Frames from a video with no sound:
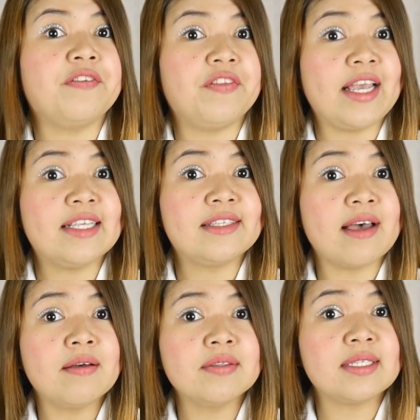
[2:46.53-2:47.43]
They
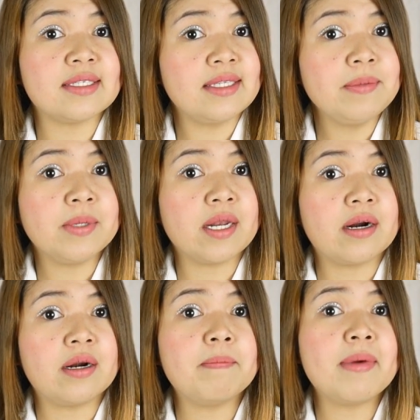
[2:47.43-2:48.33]
sound
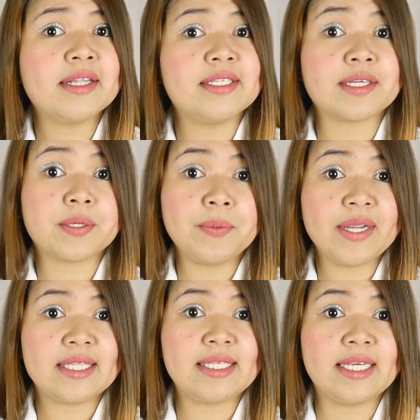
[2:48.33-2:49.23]
similar, but
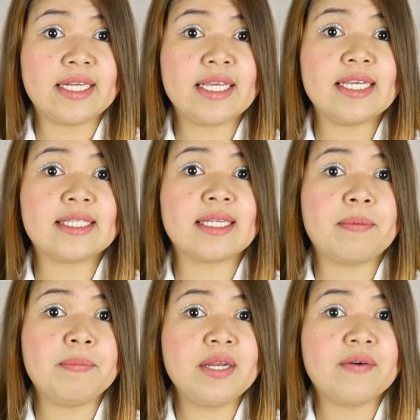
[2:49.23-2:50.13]
creatine is an
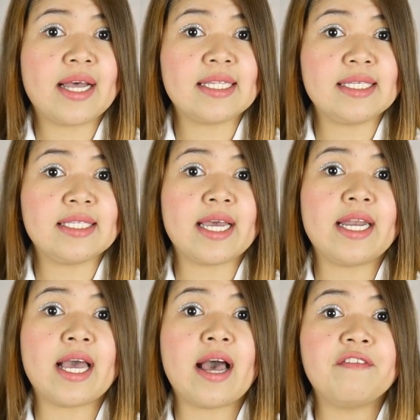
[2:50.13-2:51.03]
amino acid
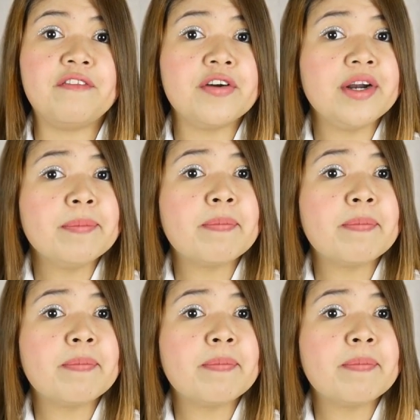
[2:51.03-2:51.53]
and a very